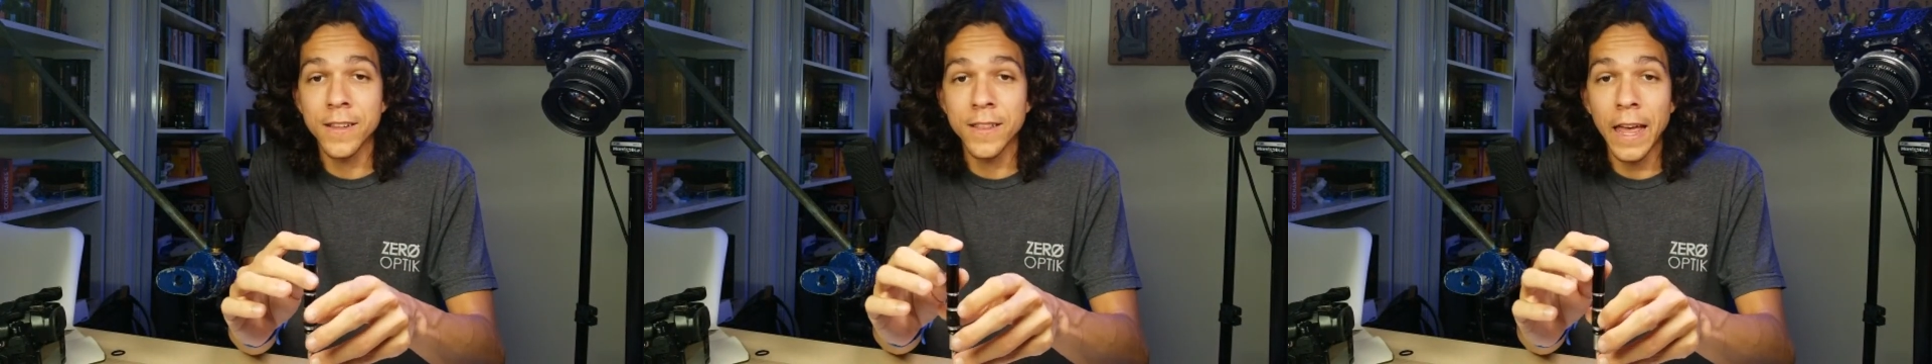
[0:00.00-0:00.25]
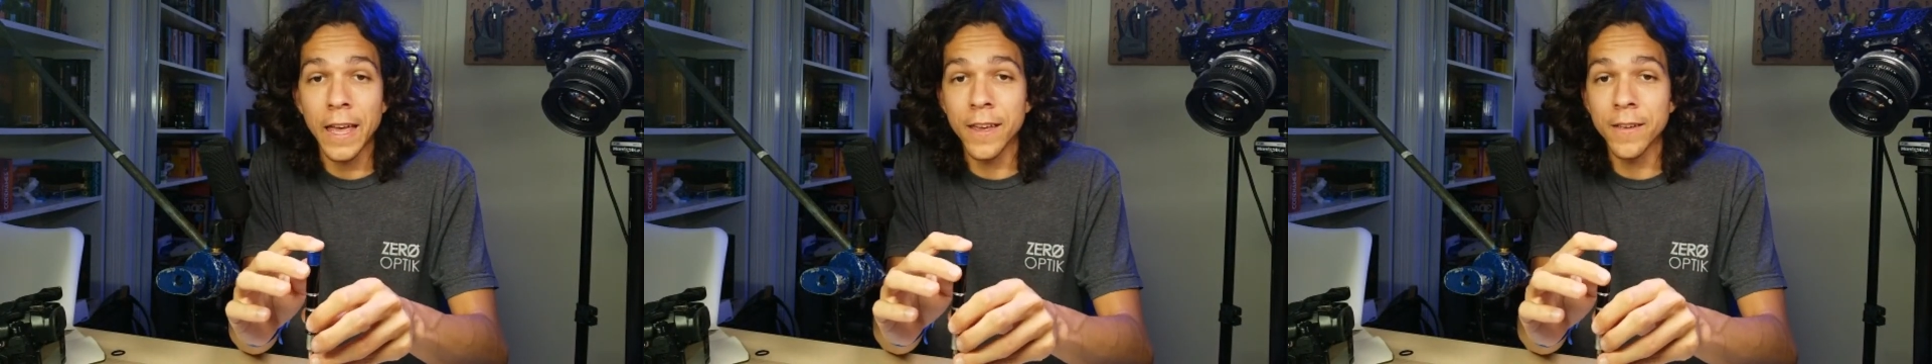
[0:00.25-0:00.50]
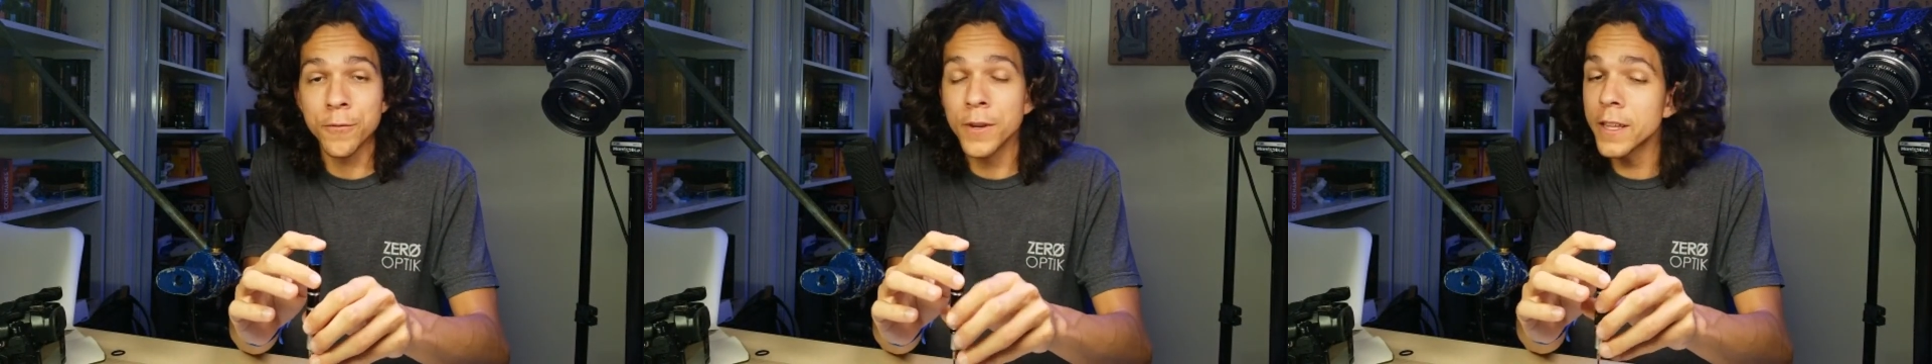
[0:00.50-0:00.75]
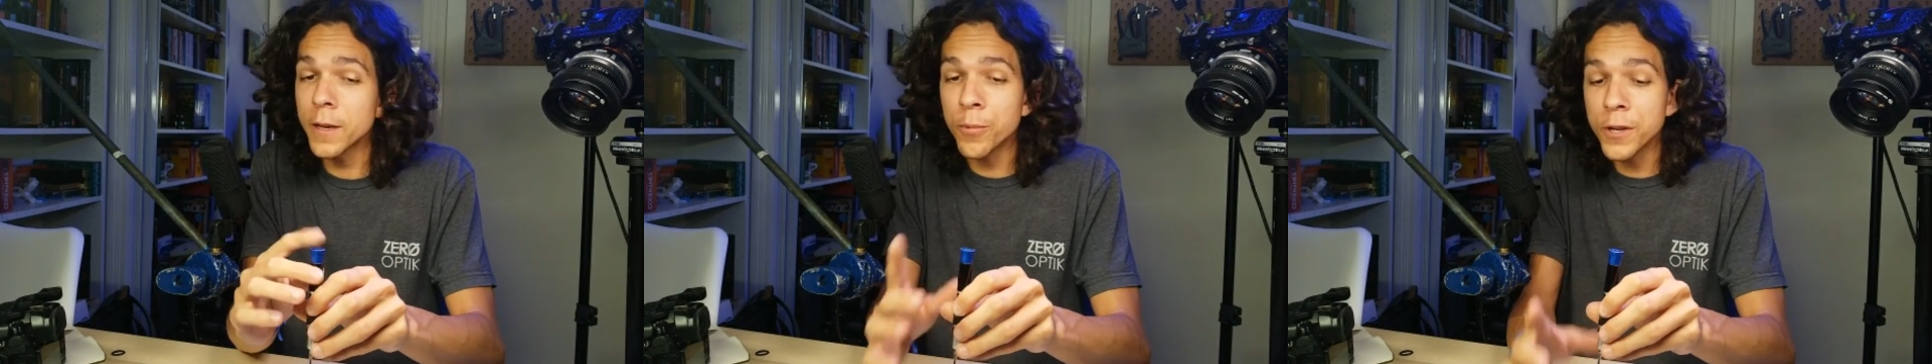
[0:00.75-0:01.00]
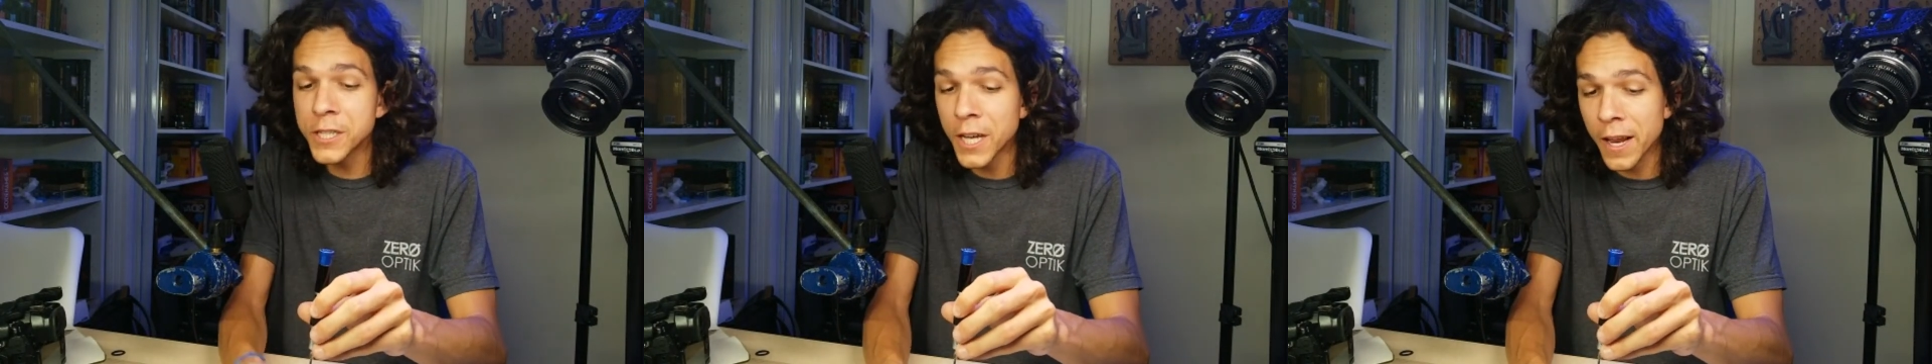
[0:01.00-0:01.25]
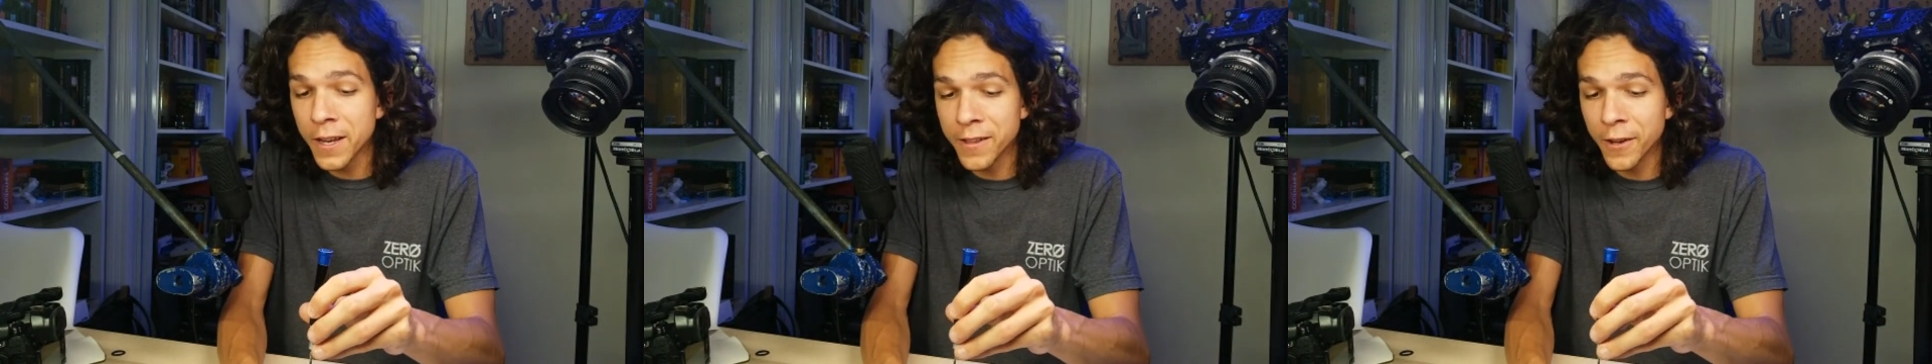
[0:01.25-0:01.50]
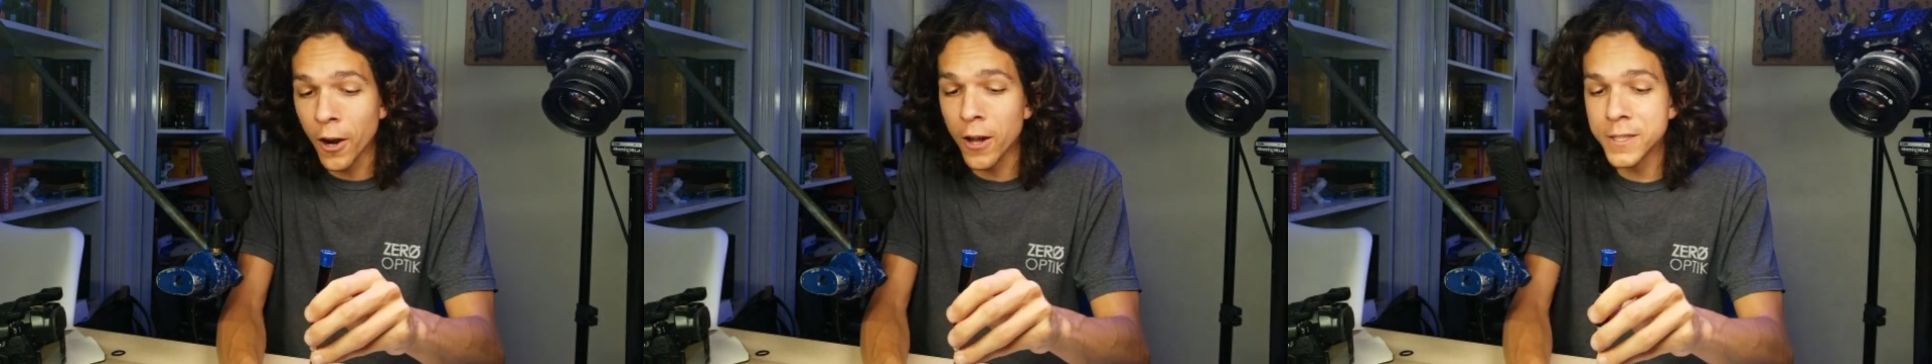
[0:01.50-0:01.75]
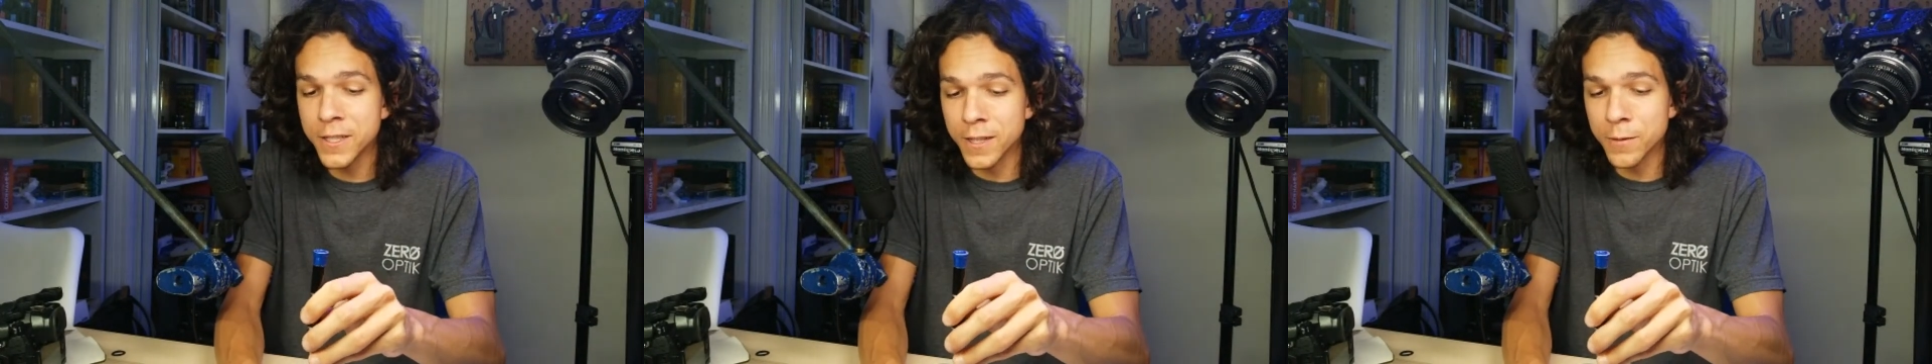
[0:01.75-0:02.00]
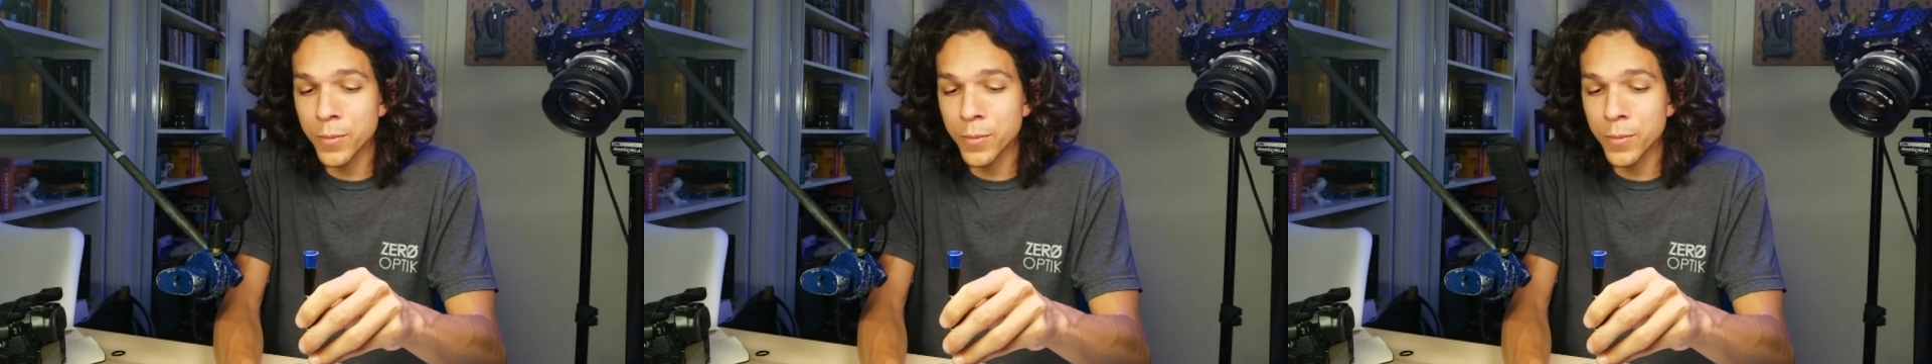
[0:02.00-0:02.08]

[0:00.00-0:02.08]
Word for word: they really appreciated the content,